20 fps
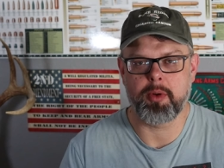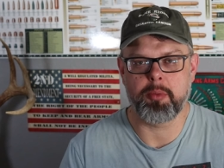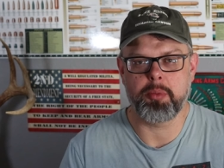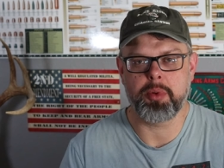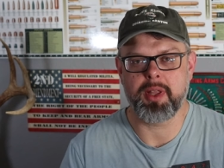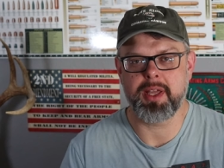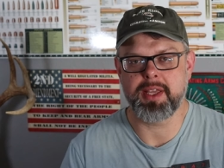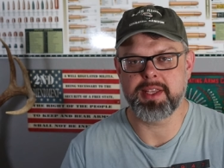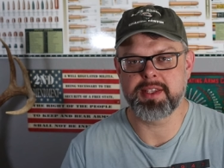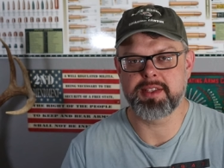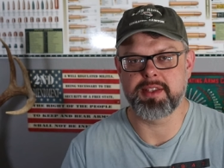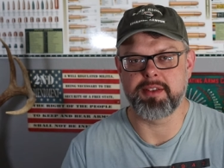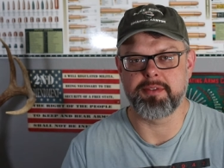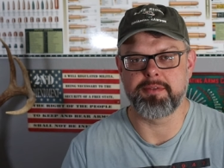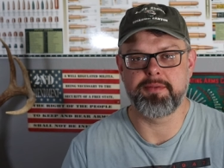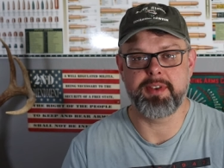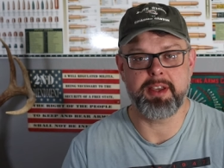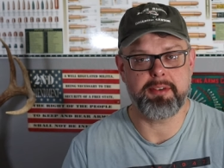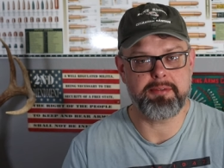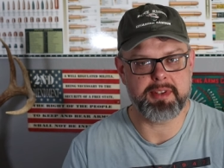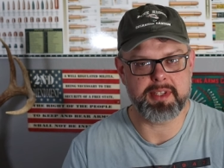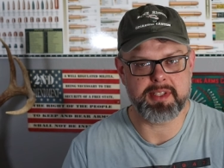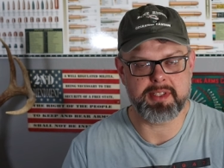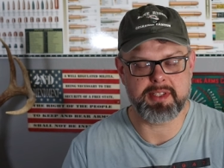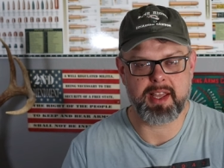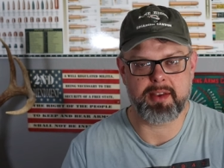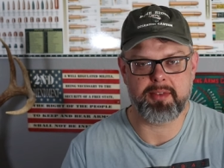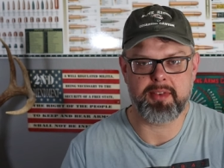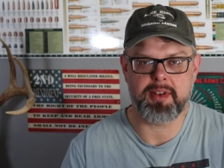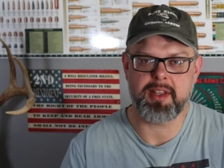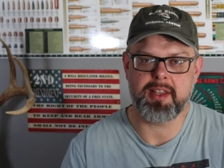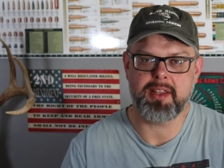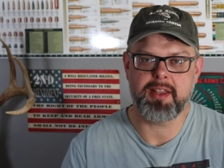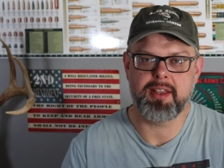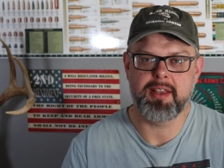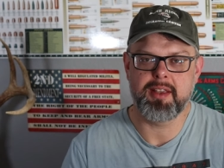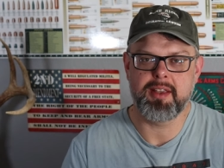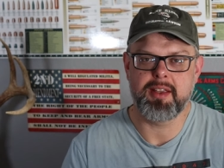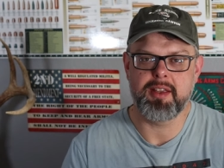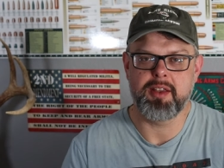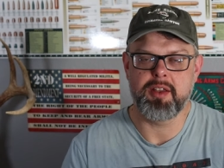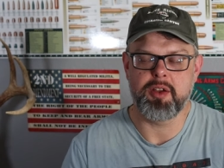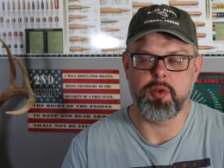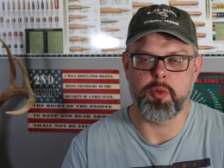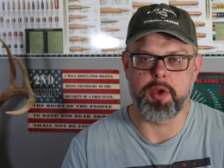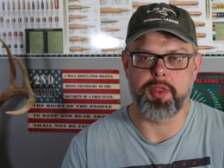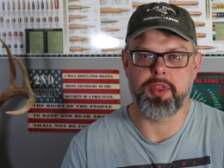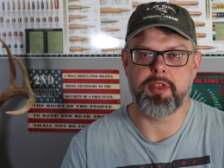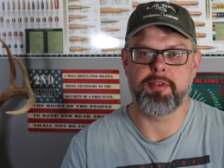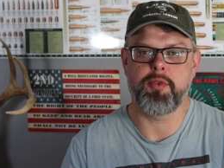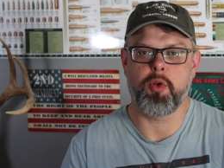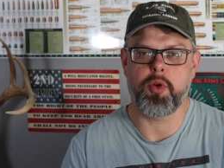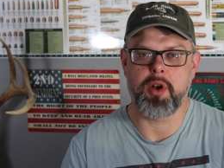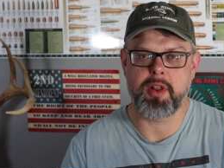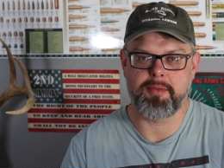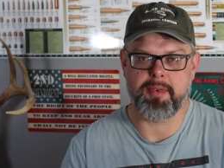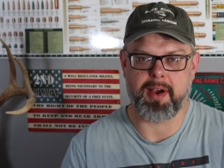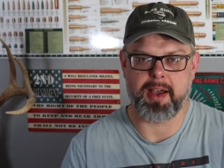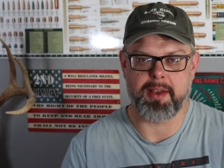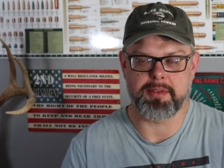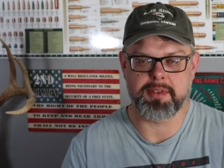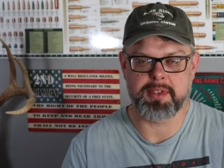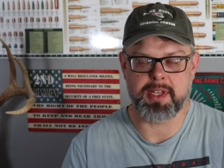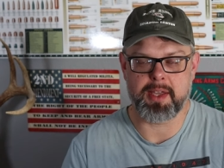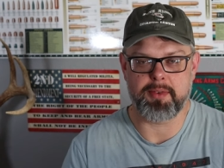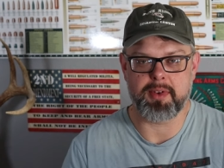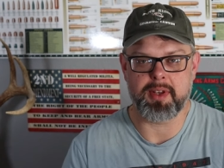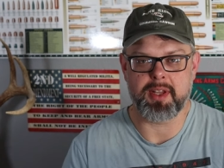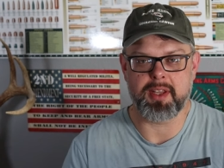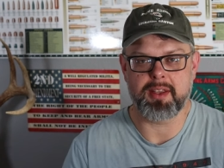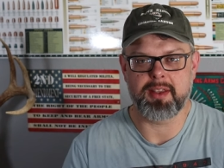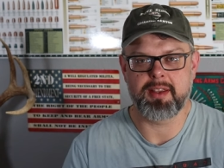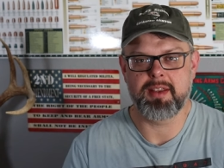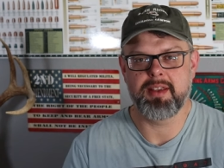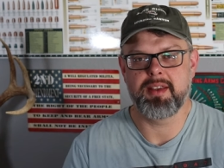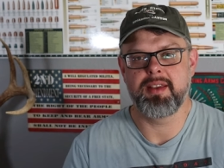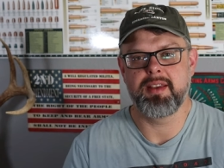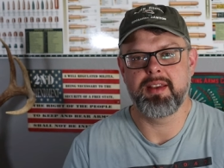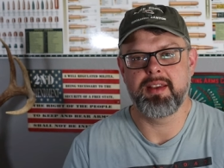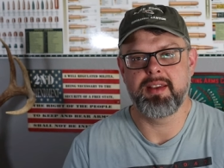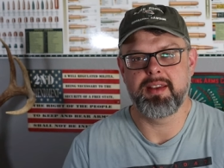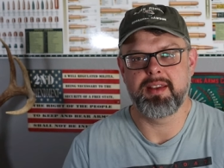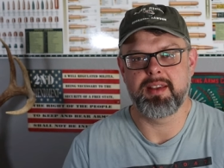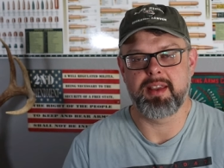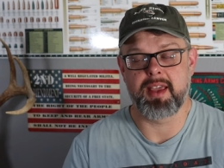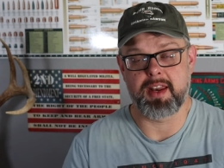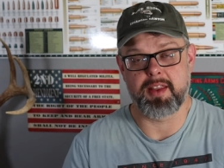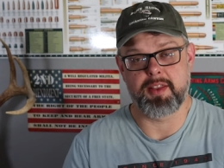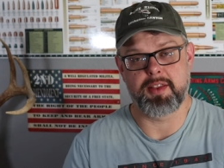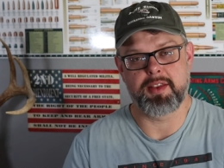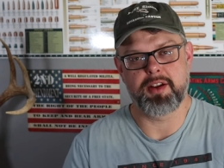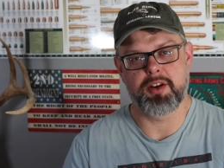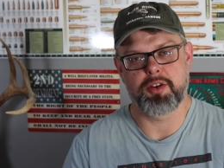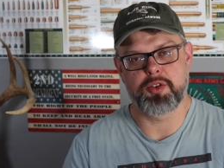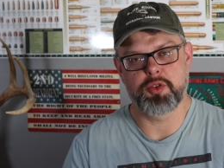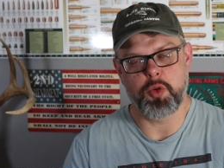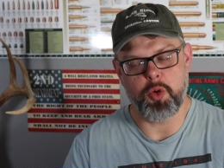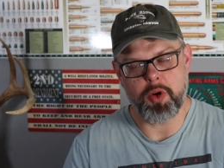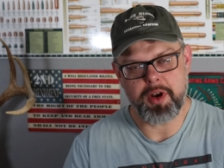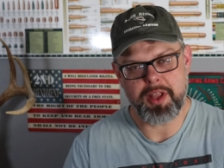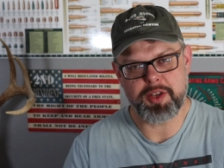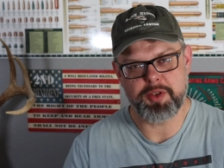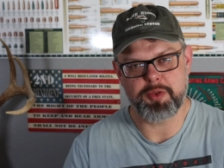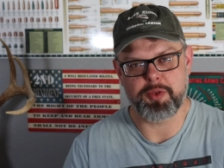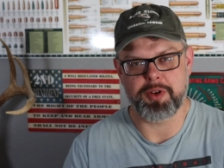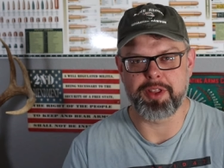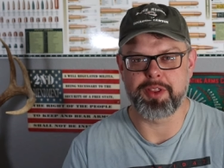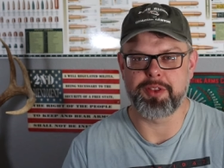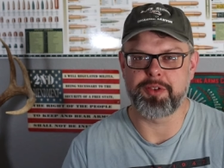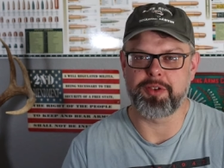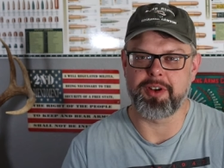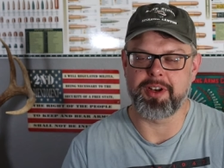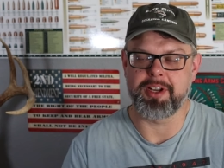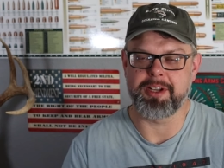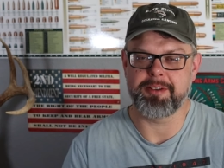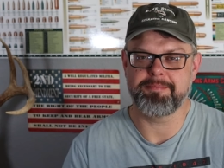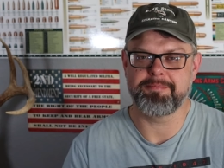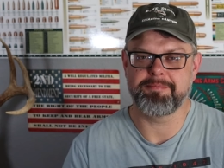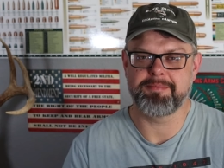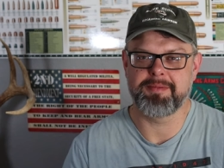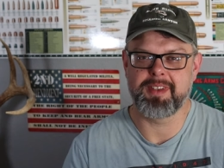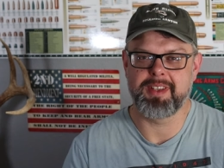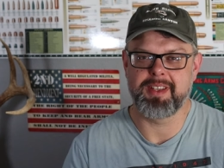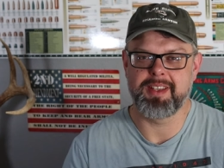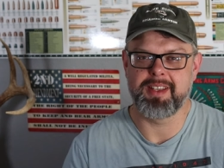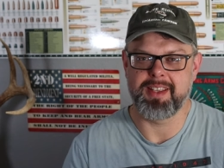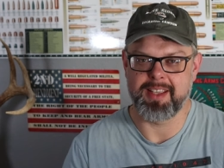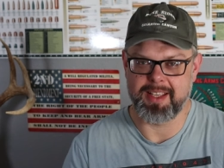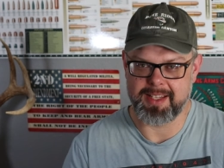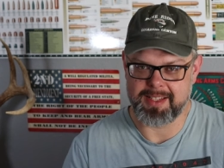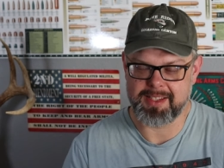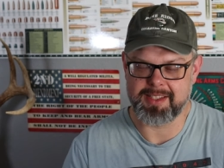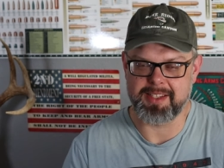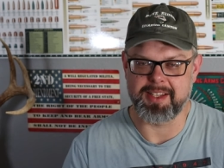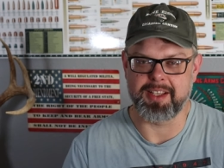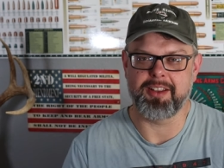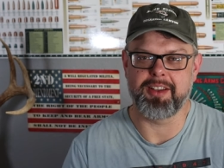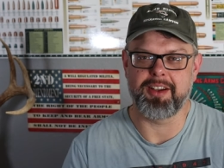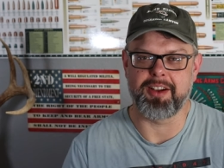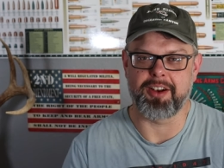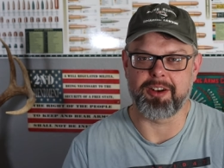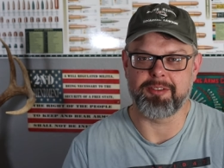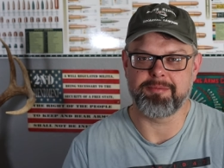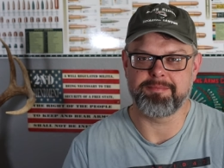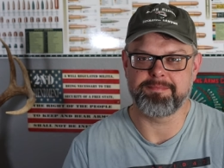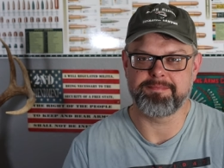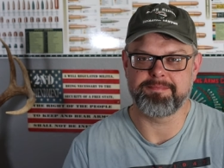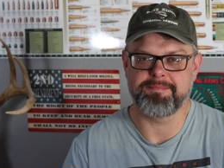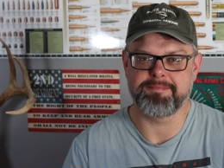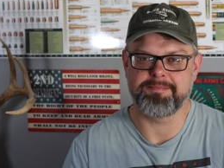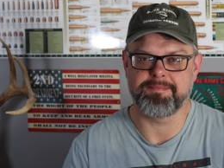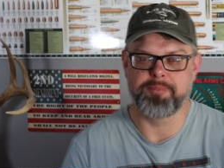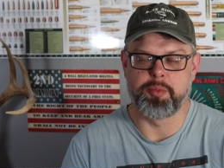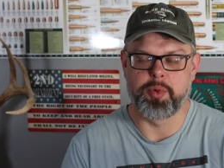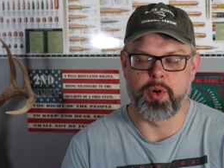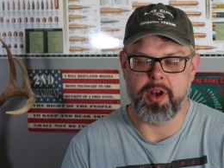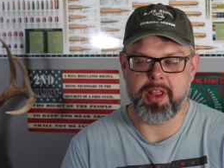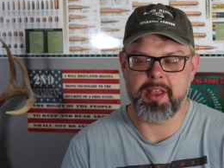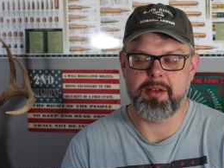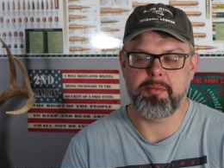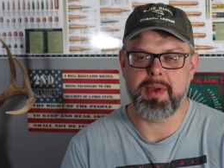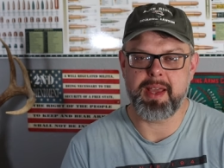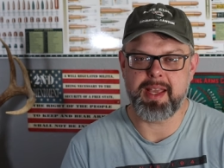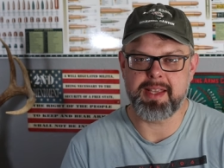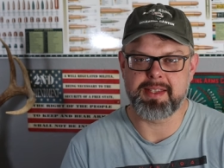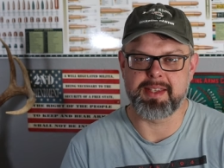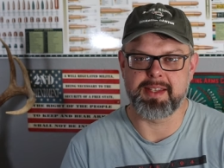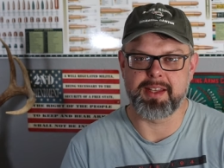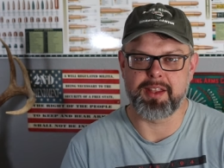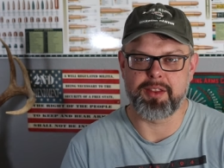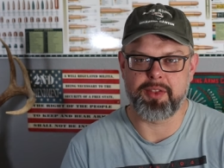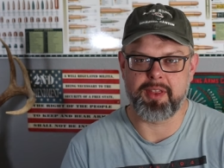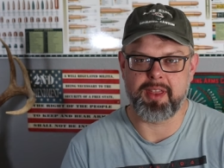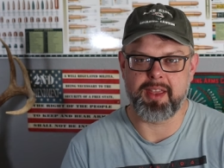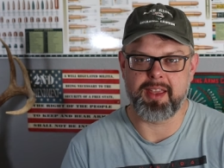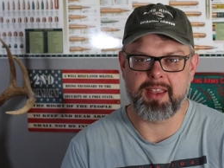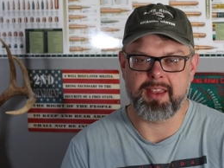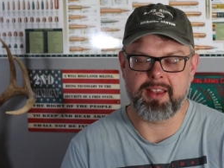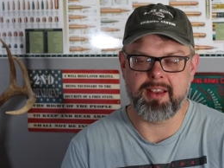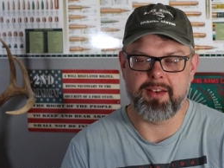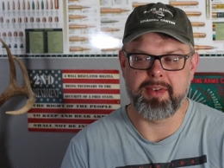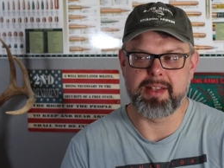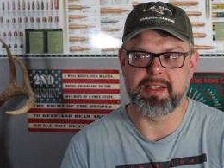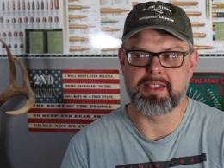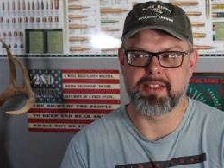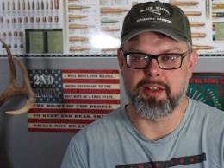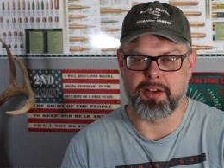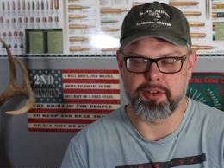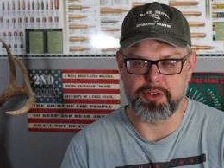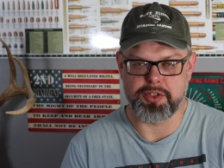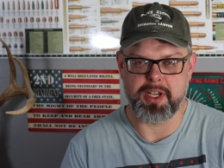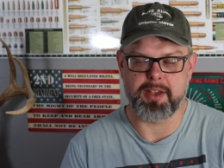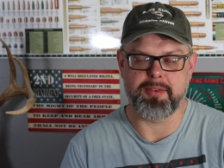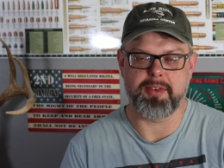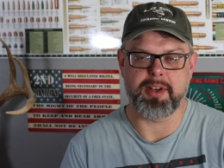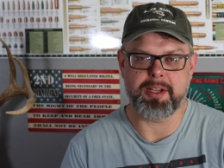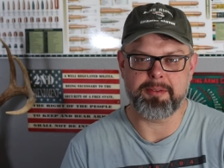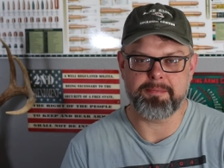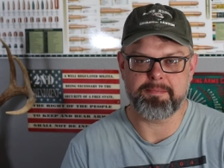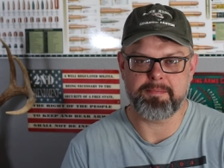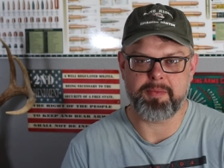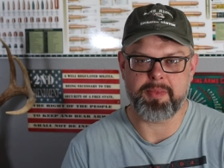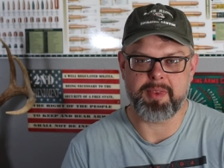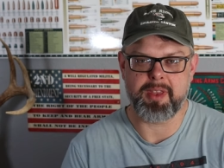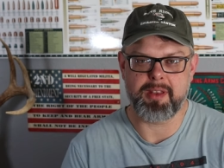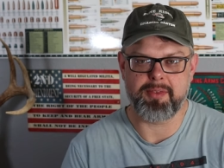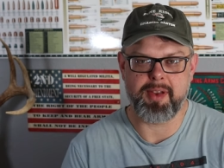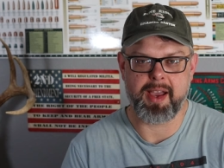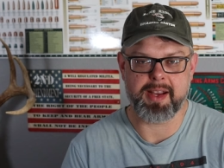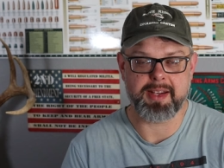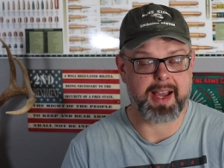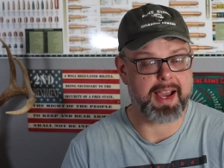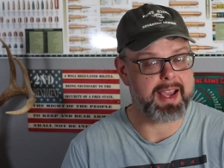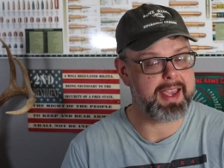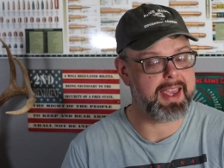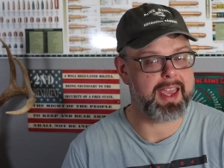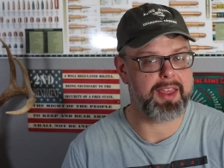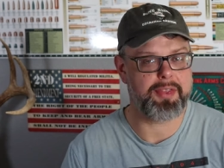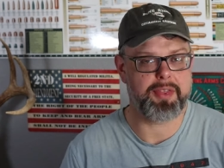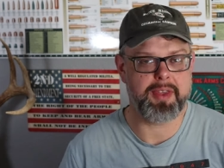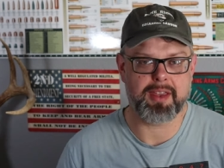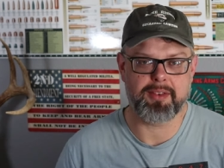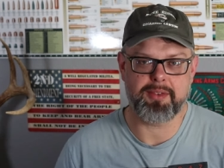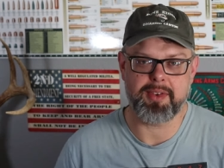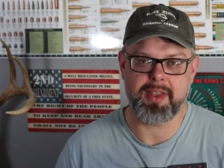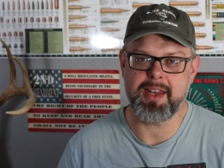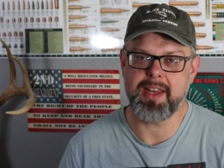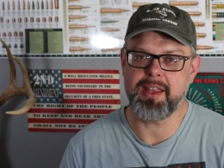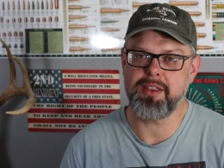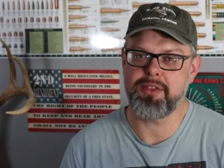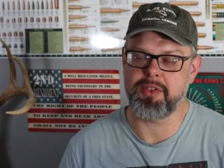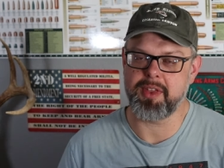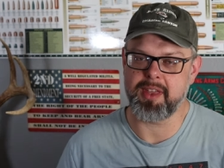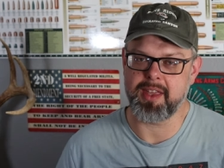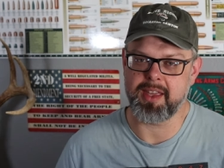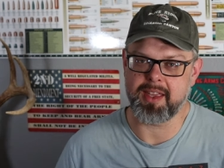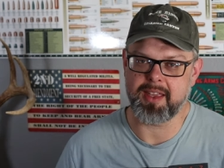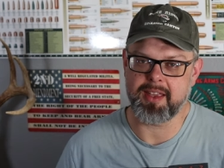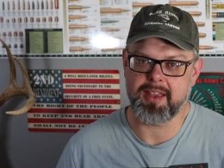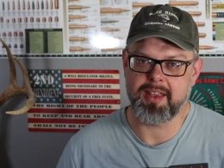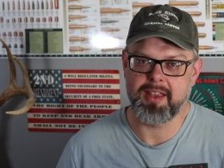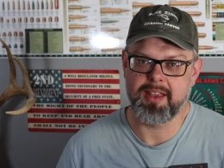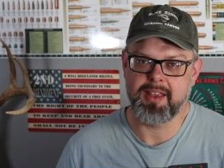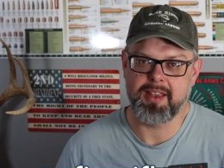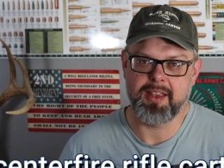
replaced the 5070 with the 4570. And in the year 2023, it's still here pretty amazing to think of its longevity. In fact, I can't think of anything